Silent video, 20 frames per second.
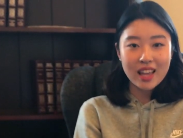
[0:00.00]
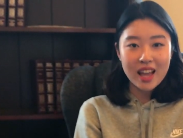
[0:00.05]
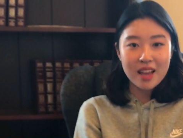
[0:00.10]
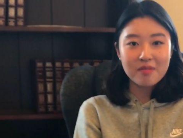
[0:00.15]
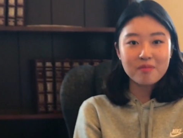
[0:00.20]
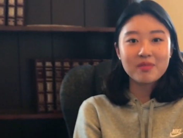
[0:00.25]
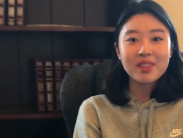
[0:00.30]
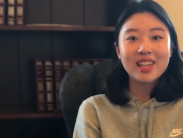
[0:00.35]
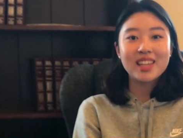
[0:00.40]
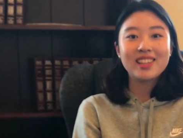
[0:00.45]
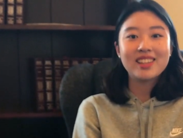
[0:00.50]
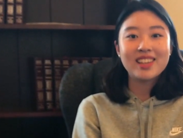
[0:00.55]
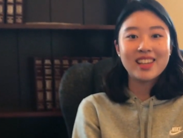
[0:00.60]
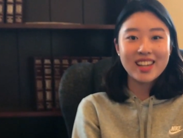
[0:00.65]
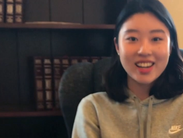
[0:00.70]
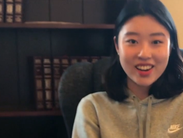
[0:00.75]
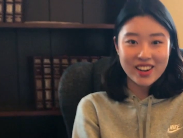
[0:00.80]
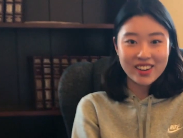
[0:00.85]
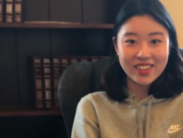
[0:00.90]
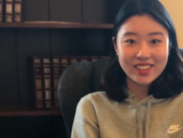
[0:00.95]
them in
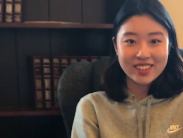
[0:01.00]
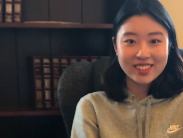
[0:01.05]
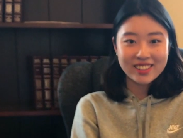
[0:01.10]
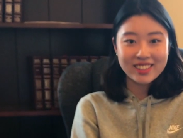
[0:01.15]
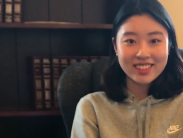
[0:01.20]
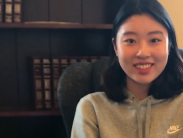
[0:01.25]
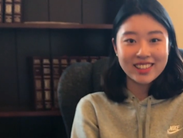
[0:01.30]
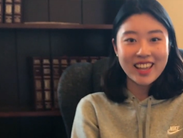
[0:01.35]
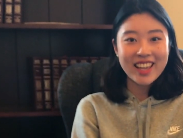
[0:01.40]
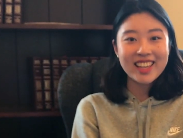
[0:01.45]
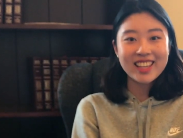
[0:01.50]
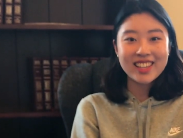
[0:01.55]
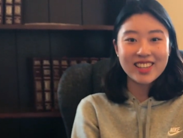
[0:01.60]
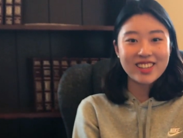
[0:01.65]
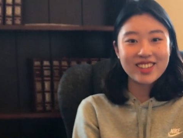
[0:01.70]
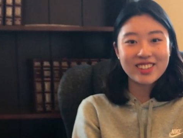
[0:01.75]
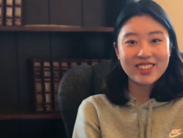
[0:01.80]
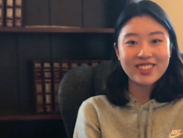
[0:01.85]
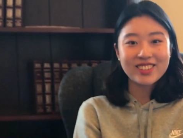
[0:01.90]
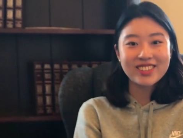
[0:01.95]
here.
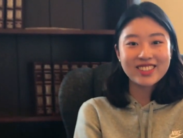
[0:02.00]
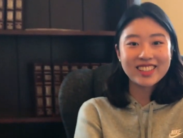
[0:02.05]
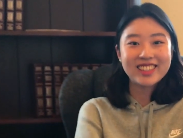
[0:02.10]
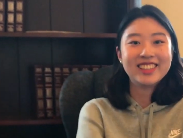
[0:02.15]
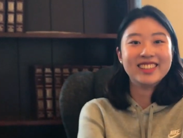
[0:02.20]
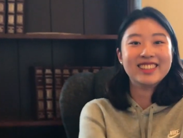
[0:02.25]
Thank you.